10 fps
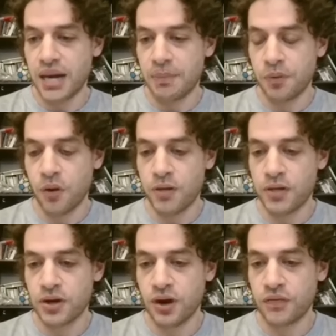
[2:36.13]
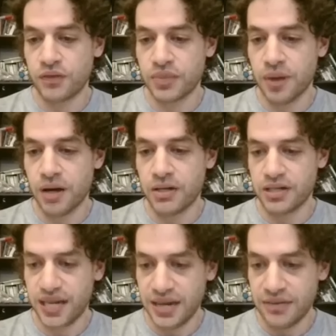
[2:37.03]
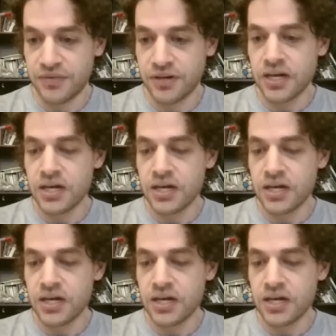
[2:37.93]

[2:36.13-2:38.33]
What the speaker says: unemployment after the mines leave.